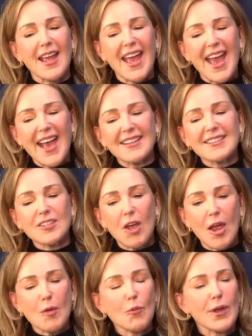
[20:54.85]
as
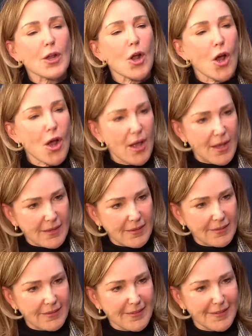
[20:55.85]
time went
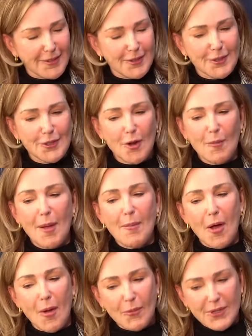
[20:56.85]
on you know, my
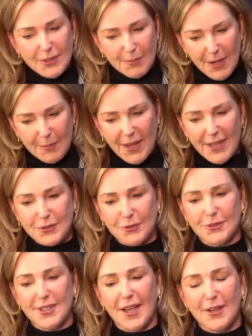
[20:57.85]
mom went to my
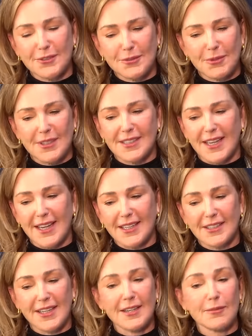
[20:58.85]
pastor's house one day
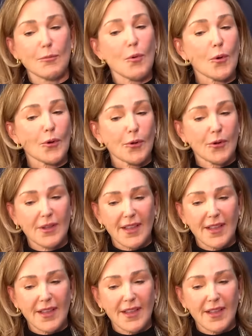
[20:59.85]
and he poured her a